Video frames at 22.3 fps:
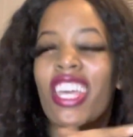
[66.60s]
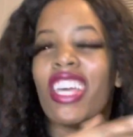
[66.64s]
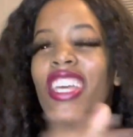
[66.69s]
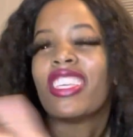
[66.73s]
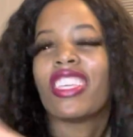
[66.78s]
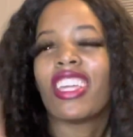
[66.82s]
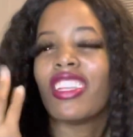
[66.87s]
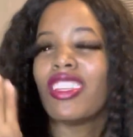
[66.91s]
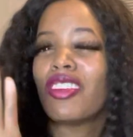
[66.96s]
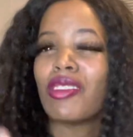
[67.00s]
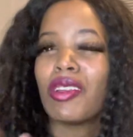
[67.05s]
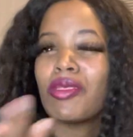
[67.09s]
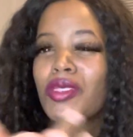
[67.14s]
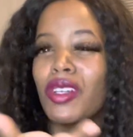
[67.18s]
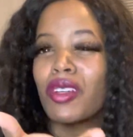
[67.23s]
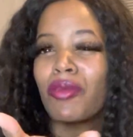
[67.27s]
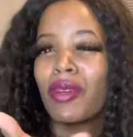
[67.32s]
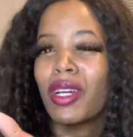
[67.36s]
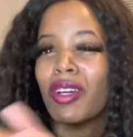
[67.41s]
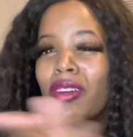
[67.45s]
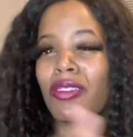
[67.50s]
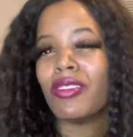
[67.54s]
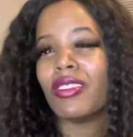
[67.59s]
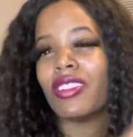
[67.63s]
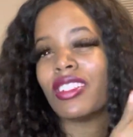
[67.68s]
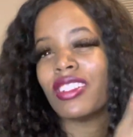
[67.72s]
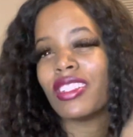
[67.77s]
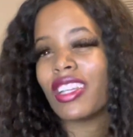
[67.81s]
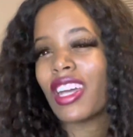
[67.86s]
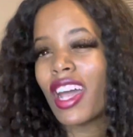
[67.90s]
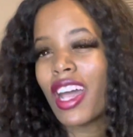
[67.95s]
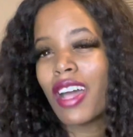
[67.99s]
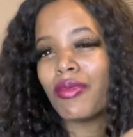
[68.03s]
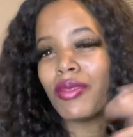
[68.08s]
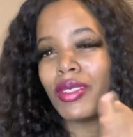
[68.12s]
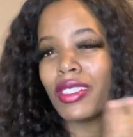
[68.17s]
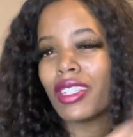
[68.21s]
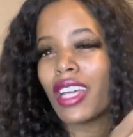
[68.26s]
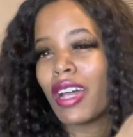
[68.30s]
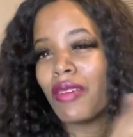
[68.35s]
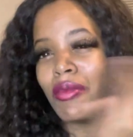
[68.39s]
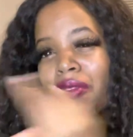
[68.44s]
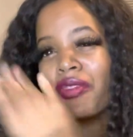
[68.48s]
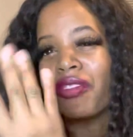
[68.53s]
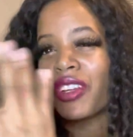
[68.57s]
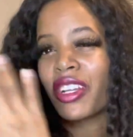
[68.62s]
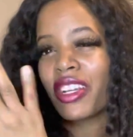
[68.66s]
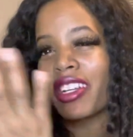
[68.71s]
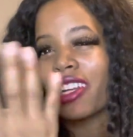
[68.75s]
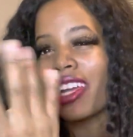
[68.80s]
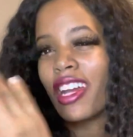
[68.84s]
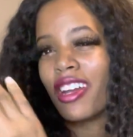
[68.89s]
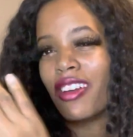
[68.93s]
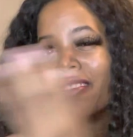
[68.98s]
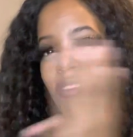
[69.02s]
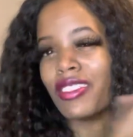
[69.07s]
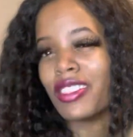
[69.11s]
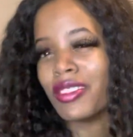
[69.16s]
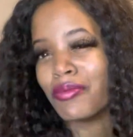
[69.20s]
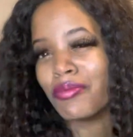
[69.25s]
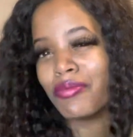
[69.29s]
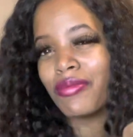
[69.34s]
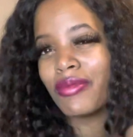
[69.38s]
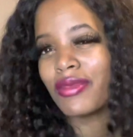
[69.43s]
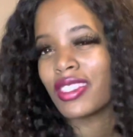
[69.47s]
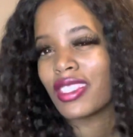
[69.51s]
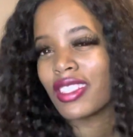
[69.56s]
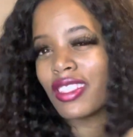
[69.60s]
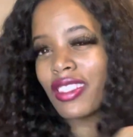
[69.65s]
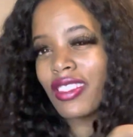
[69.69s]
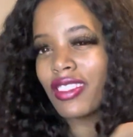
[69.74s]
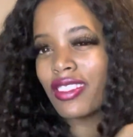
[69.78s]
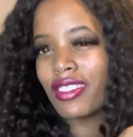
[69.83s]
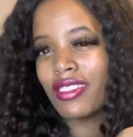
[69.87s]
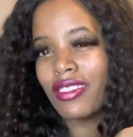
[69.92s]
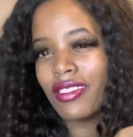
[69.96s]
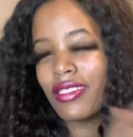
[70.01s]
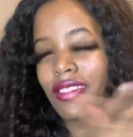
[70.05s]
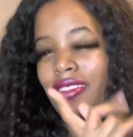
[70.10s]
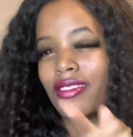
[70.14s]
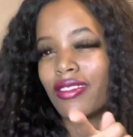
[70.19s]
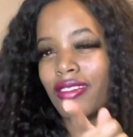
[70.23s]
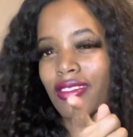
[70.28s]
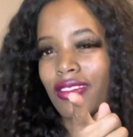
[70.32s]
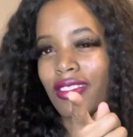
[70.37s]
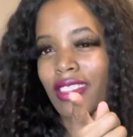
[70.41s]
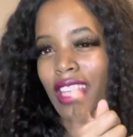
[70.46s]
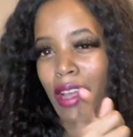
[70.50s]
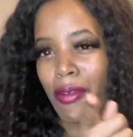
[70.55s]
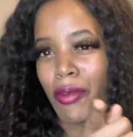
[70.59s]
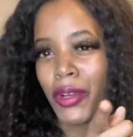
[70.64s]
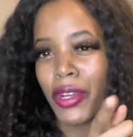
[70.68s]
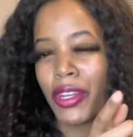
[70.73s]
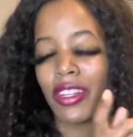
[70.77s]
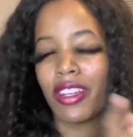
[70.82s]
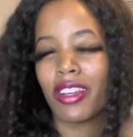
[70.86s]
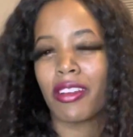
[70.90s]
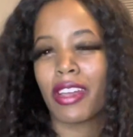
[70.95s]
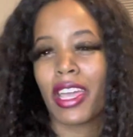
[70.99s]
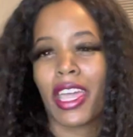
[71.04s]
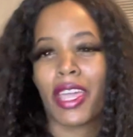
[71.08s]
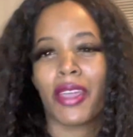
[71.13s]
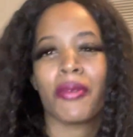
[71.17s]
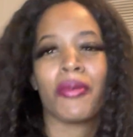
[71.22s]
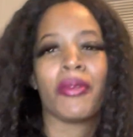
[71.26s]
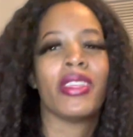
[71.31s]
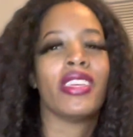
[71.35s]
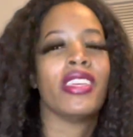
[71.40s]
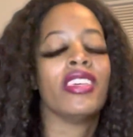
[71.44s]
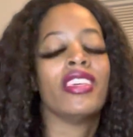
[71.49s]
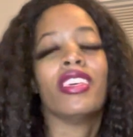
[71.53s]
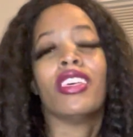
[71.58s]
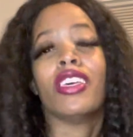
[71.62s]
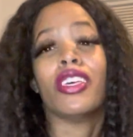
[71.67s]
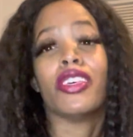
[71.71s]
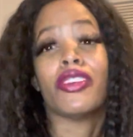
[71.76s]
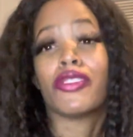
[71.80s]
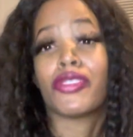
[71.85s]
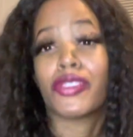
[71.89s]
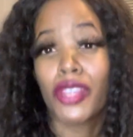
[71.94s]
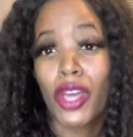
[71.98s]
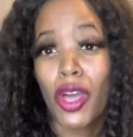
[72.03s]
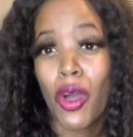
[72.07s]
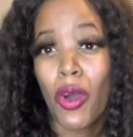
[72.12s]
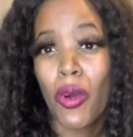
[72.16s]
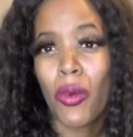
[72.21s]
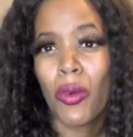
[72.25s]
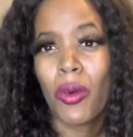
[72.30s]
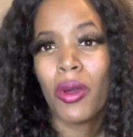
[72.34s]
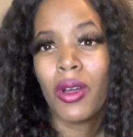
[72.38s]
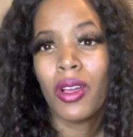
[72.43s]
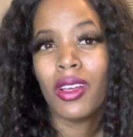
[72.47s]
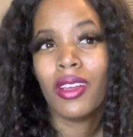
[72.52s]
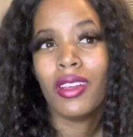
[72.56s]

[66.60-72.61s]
Y'all know what I'm talking about. I'm a, I'm figuring out and, and that word. Okay. So